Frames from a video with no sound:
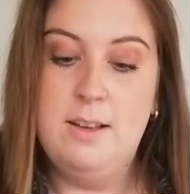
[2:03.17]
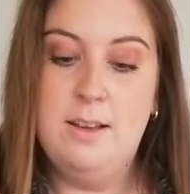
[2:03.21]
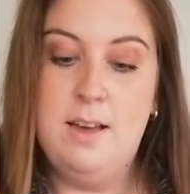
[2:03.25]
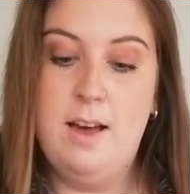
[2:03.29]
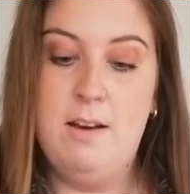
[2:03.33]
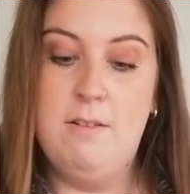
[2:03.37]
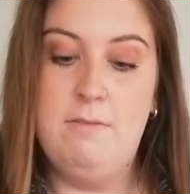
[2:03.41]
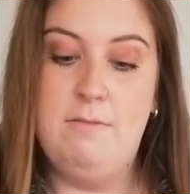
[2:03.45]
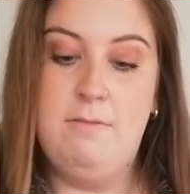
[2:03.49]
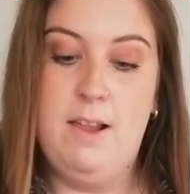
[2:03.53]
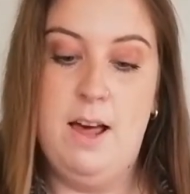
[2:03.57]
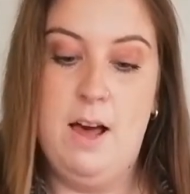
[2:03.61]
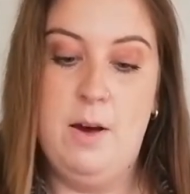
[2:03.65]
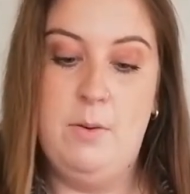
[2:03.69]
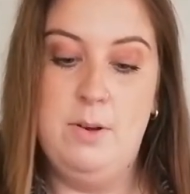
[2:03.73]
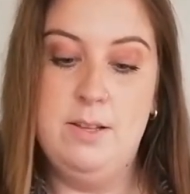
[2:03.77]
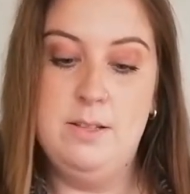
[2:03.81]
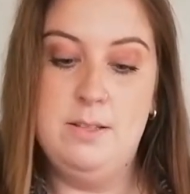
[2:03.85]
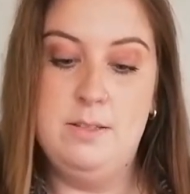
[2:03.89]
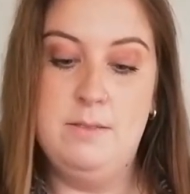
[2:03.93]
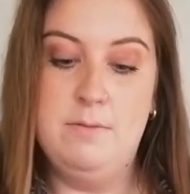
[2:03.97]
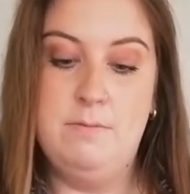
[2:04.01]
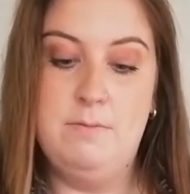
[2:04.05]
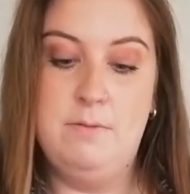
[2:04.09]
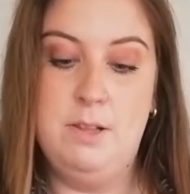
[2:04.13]
cut
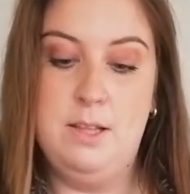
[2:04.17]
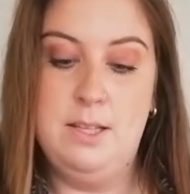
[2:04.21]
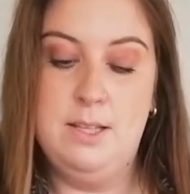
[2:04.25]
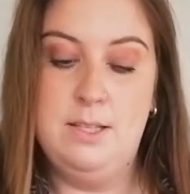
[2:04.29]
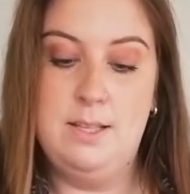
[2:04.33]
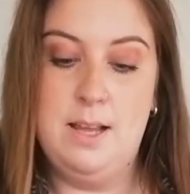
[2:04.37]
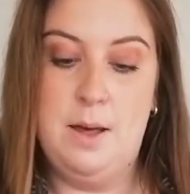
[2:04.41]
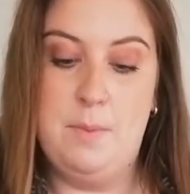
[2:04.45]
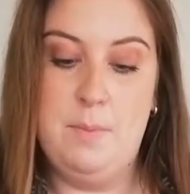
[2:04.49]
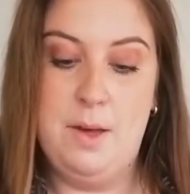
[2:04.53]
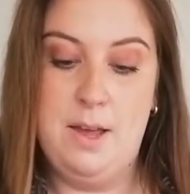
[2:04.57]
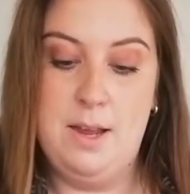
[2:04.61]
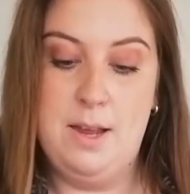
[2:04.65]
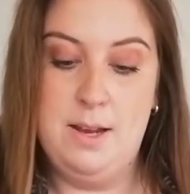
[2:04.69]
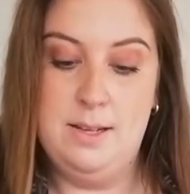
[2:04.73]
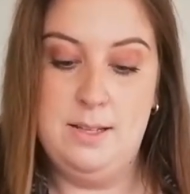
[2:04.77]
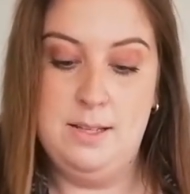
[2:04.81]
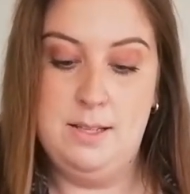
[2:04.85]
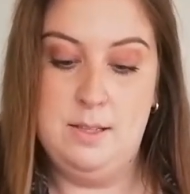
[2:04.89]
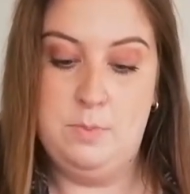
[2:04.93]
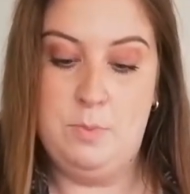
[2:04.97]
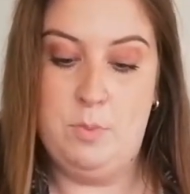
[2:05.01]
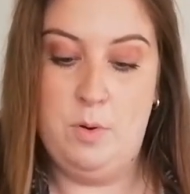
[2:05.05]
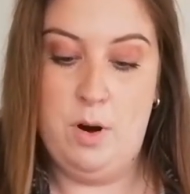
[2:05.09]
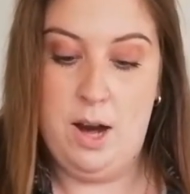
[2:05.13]
flowers for the summer and
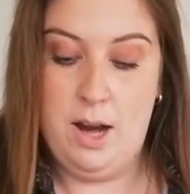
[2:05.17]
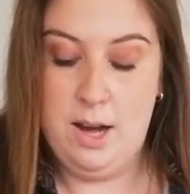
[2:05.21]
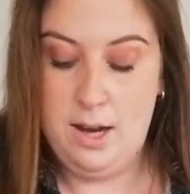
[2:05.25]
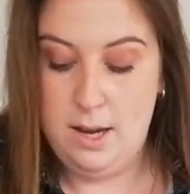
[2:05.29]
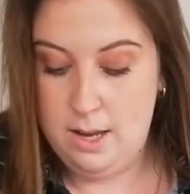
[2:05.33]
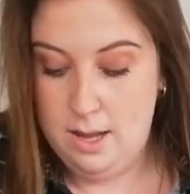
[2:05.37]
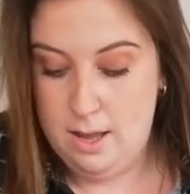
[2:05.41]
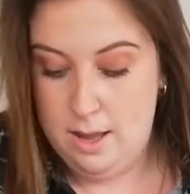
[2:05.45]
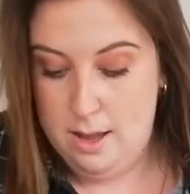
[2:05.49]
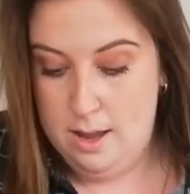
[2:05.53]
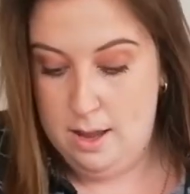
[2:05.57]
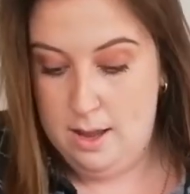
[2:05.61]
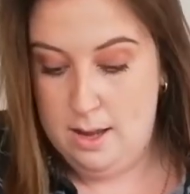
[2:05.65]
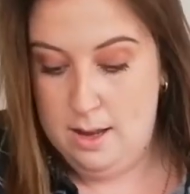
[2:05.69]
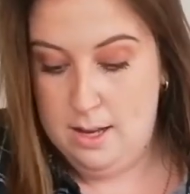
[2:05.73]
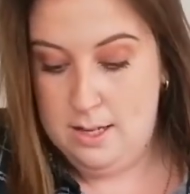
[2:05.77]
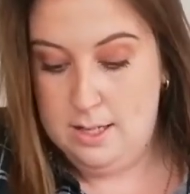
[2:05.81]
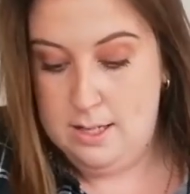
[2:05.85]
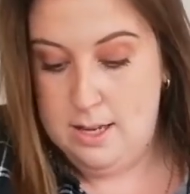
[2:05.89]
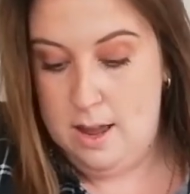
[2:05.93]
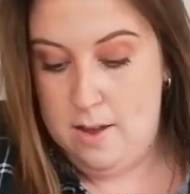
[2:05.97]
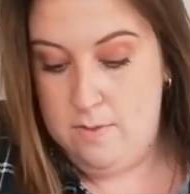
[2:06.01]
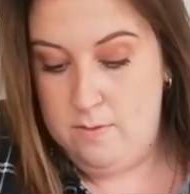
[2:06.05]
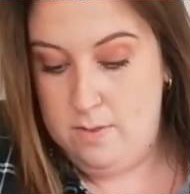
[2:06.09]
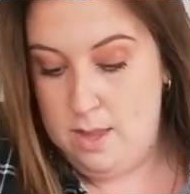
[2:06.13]
spring to
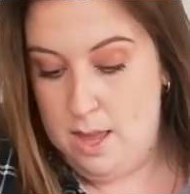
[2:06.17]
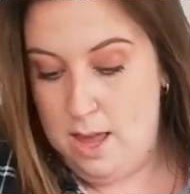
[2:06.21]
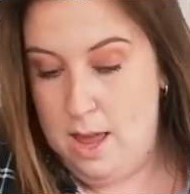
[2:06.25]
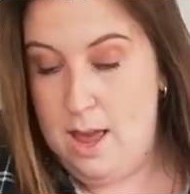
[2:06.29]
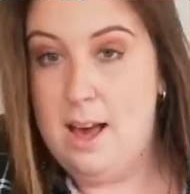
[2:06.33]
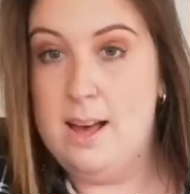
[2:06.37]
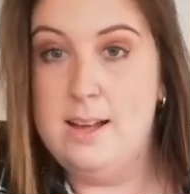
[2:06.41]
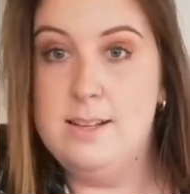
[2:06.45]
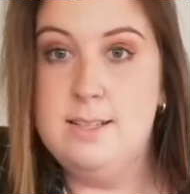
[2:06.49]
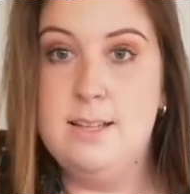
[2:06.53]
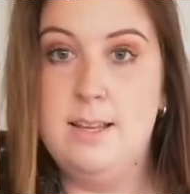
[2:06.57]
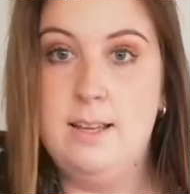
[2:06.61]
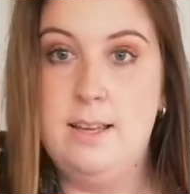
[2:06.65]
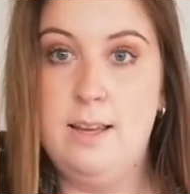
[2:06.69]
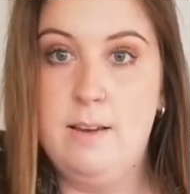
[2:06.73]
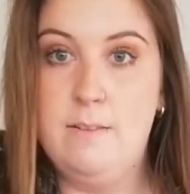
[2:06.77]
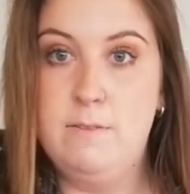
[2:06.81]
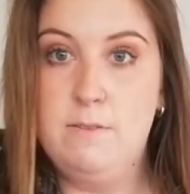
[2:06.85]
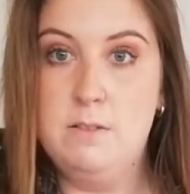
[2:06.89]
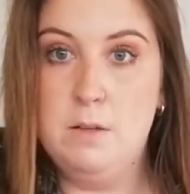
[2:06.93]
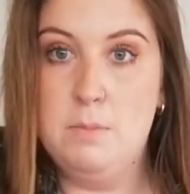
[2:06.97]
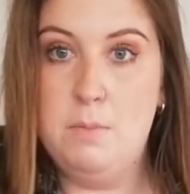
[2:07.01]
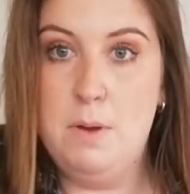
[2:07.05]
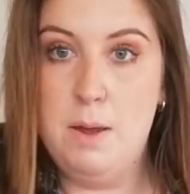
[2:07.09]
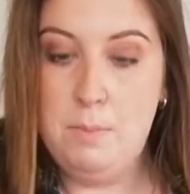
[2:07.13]
have in the house and
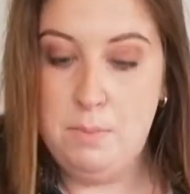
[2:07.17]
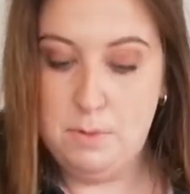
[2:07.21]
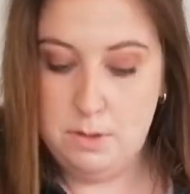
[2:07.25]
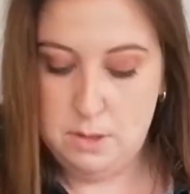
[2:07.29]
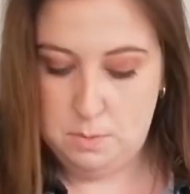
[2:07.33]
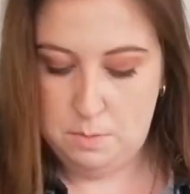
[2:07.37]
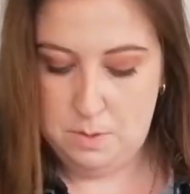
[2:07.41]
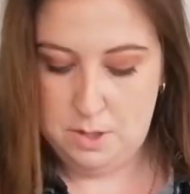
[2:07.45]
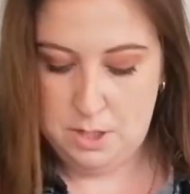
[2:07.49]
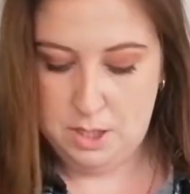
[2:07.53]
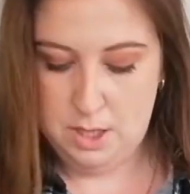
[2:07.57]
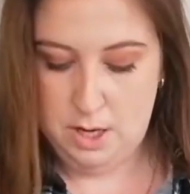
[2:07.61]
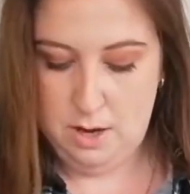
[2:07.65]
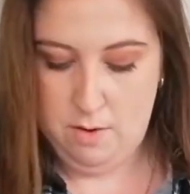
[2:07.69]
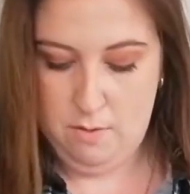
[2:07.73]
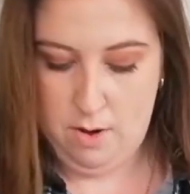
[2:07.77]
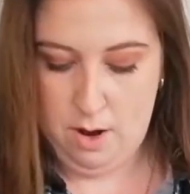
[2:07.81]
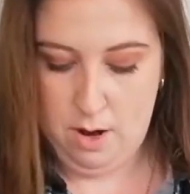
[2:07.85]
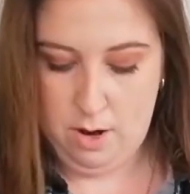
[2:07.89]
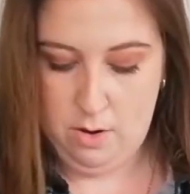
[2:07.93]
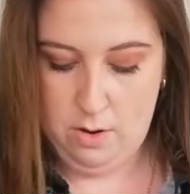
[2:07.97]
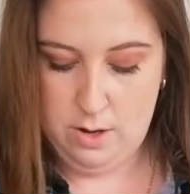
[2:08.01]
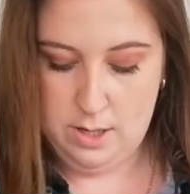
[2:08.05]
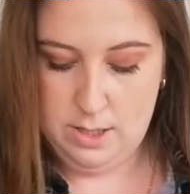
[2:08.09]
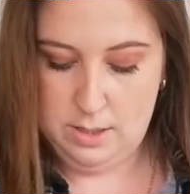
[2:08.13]
gift to people, especially
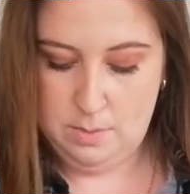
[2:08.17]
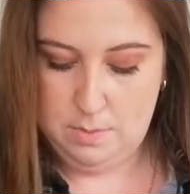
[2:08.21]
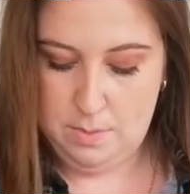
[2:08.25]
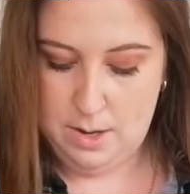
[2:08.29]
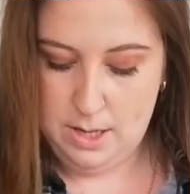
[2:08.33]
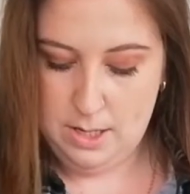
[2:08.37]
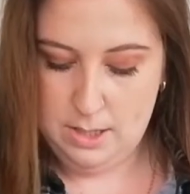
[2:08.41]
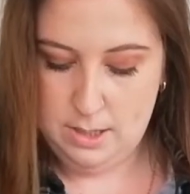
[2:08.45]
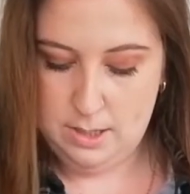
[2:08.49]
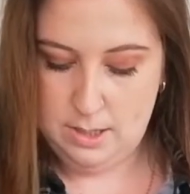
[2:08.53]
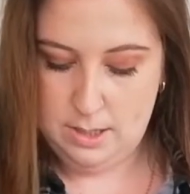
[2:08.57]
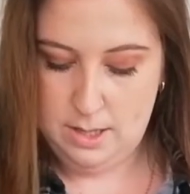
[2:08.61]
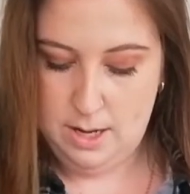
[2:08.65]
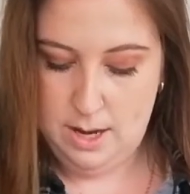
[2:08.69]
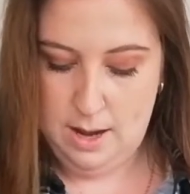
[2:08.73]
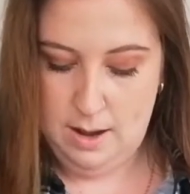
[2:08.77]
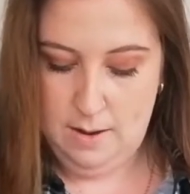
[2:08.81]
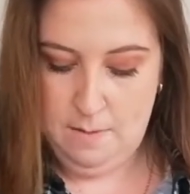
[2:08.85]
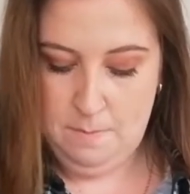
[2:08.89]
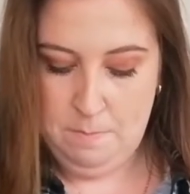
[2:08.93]
around Christmas.